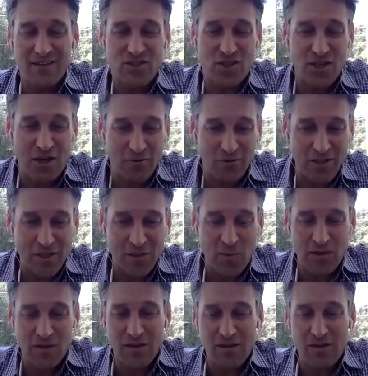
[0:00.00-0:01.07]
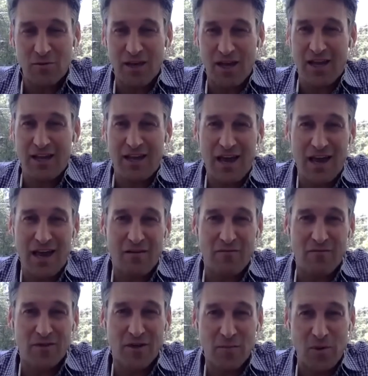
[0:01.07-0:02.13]
Generally speaking, you can't
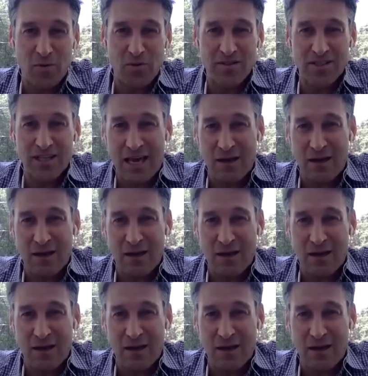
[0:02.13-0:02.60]
have the deponent's